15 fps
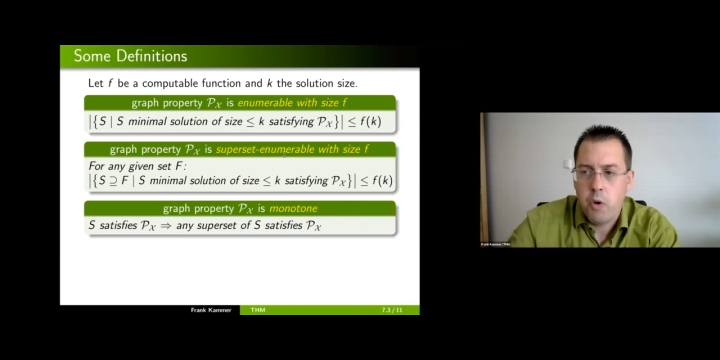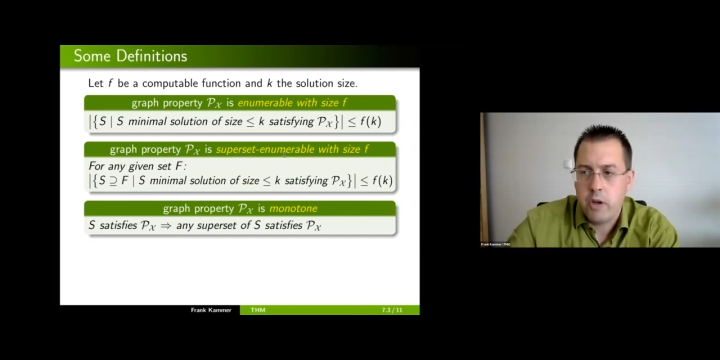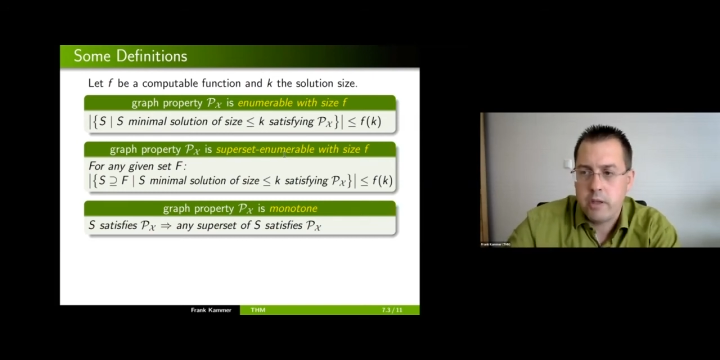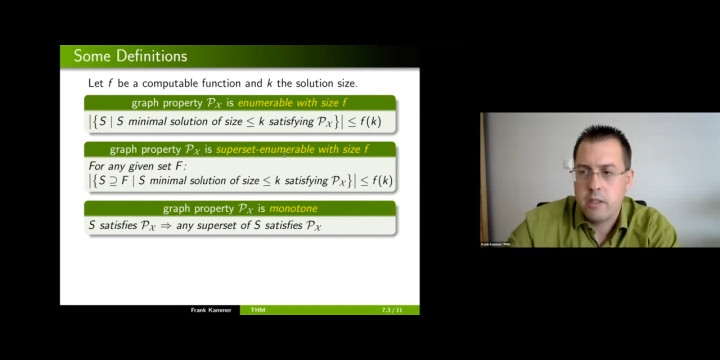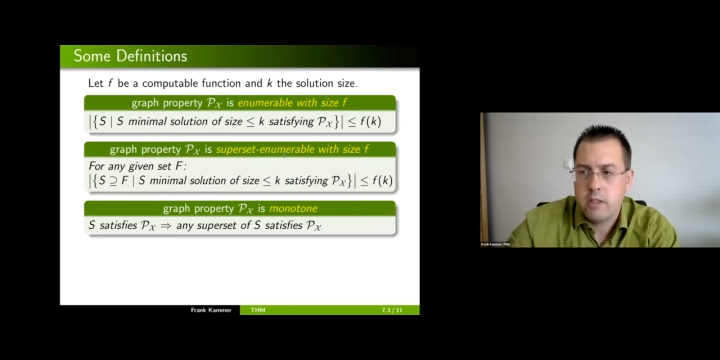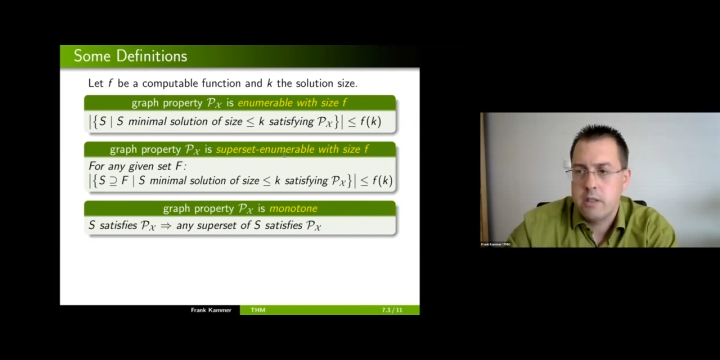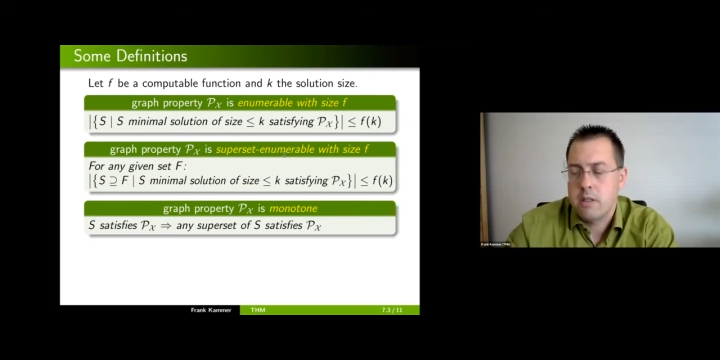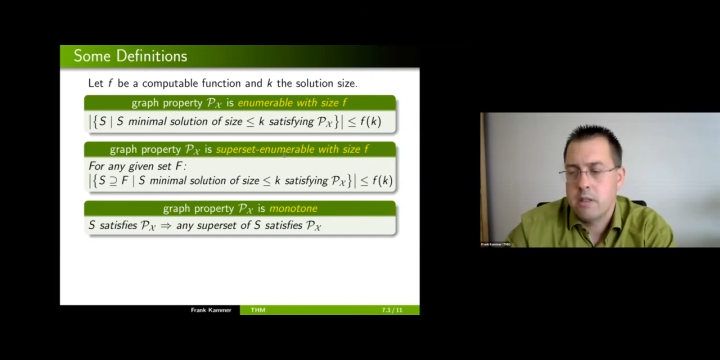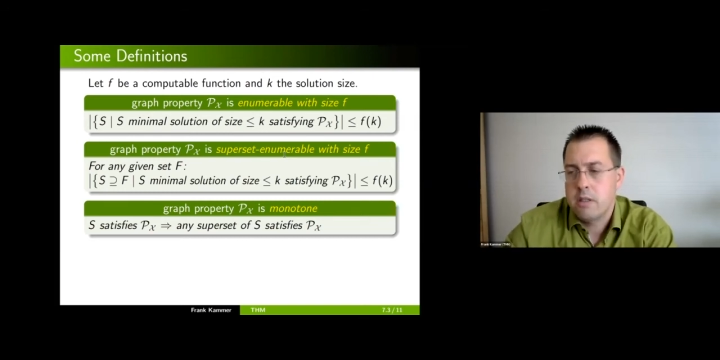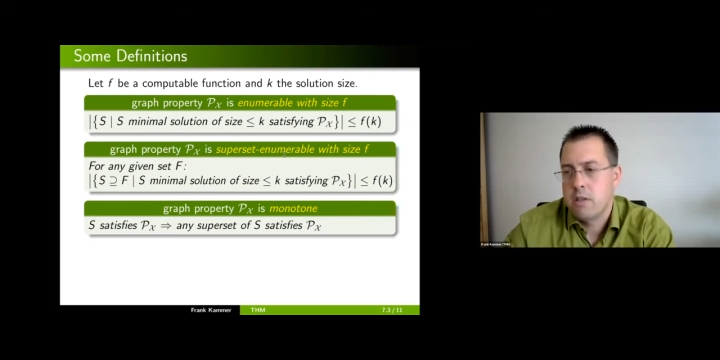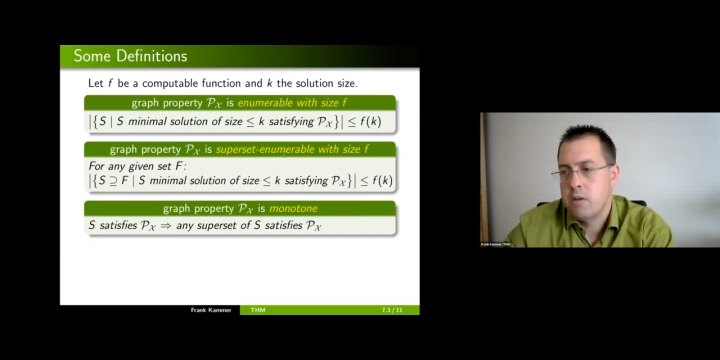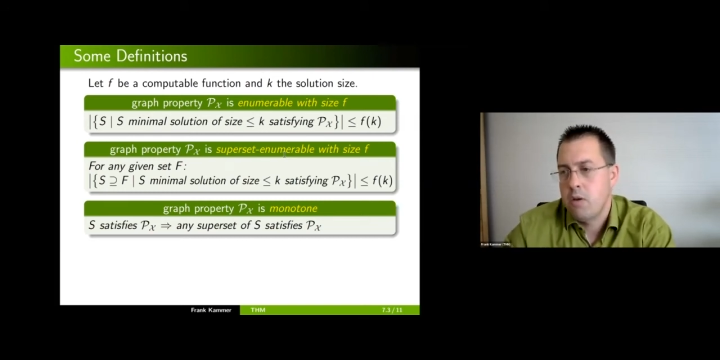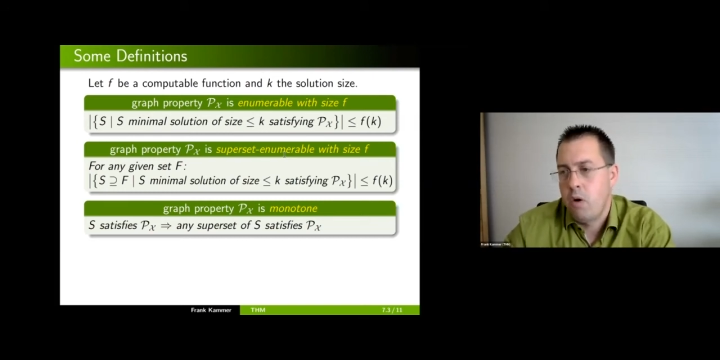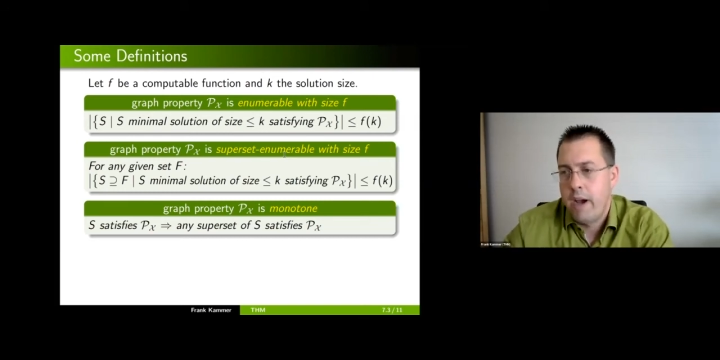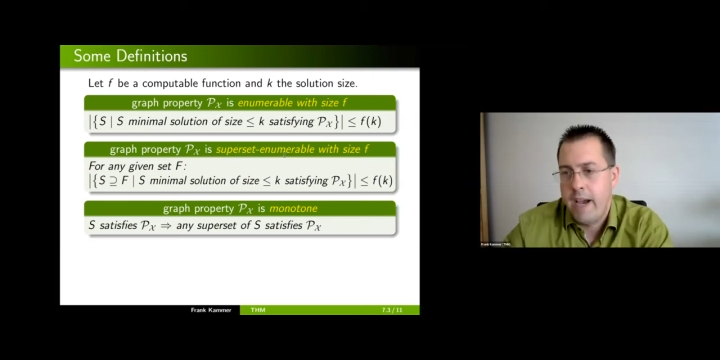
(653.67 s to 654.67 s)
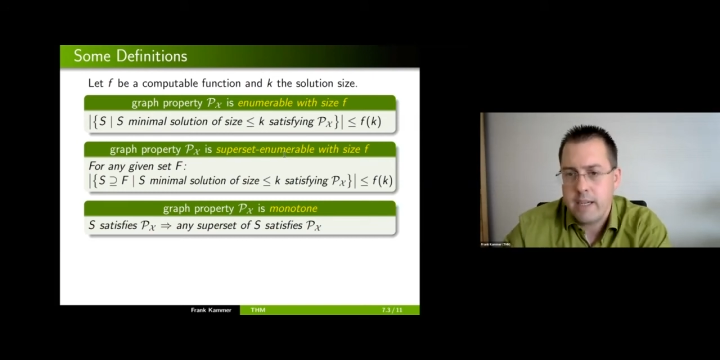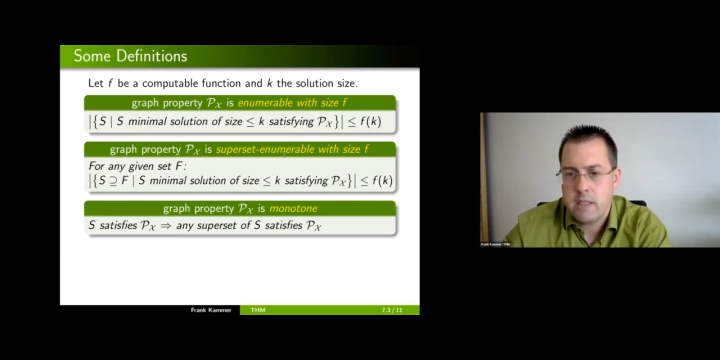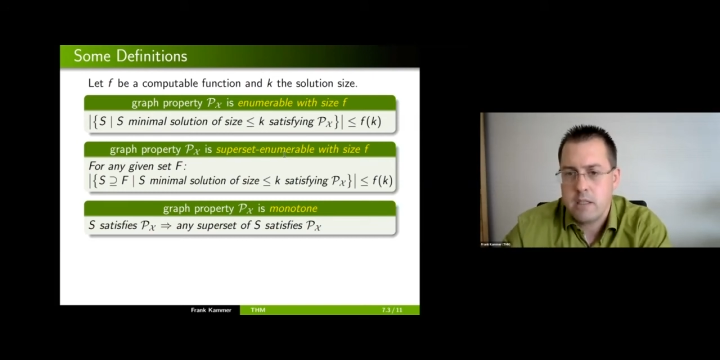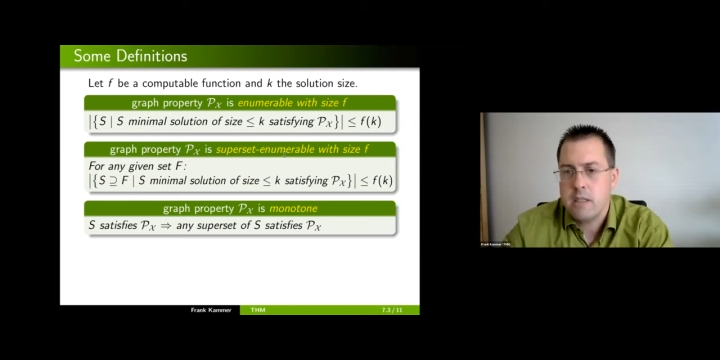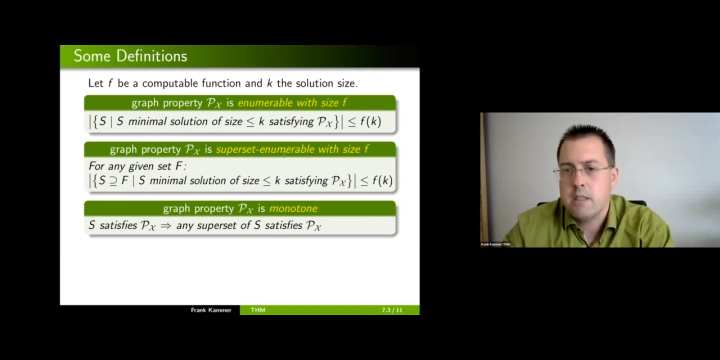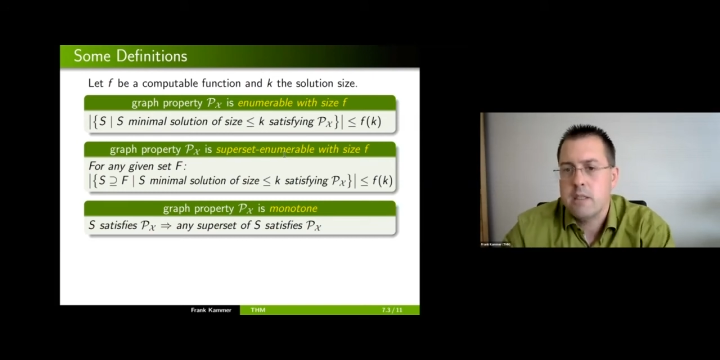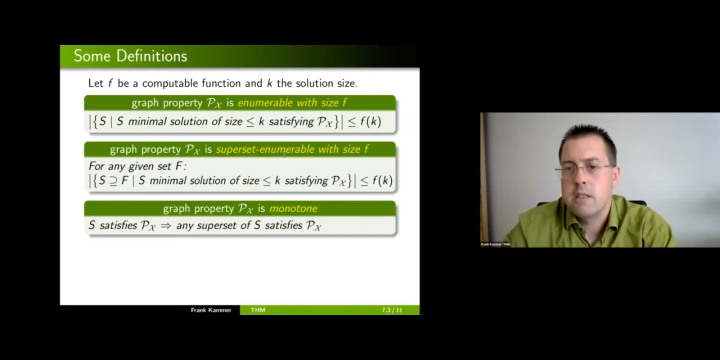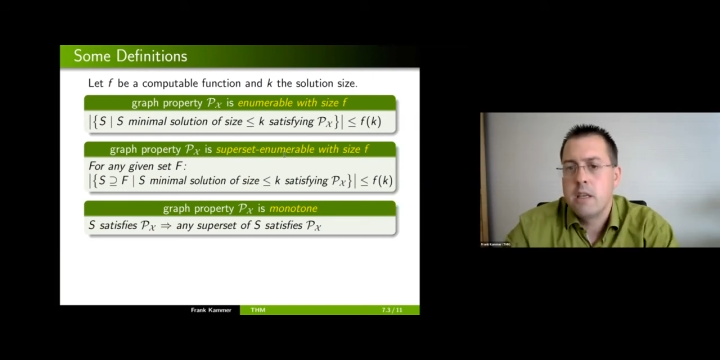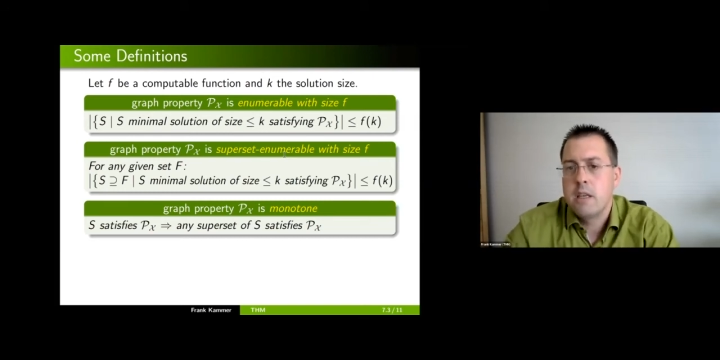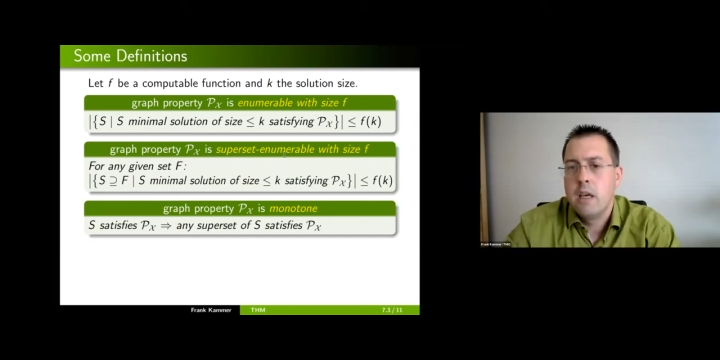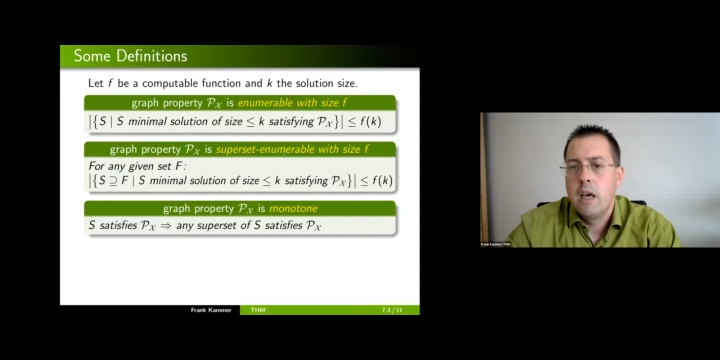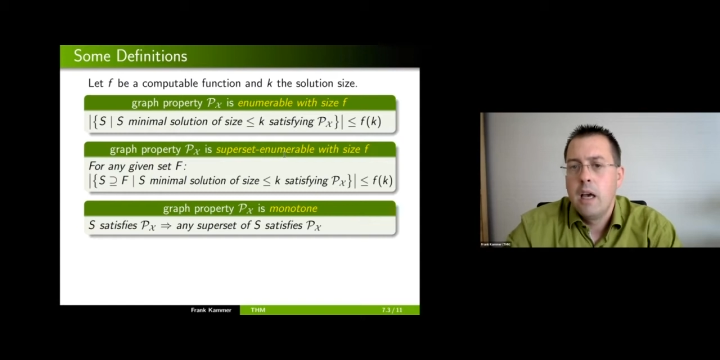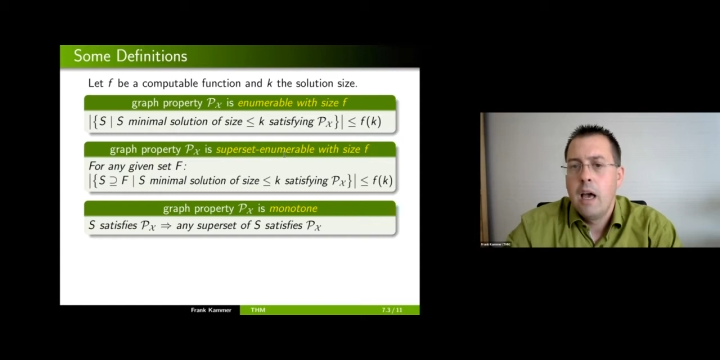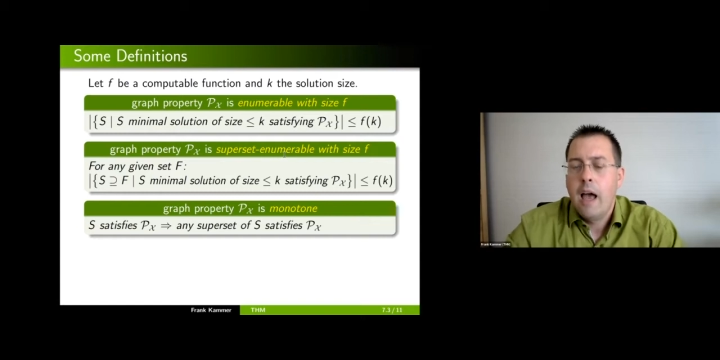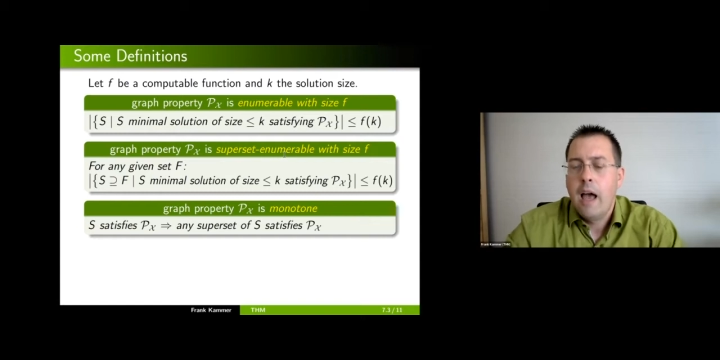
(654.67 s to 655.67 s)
vertices or edges,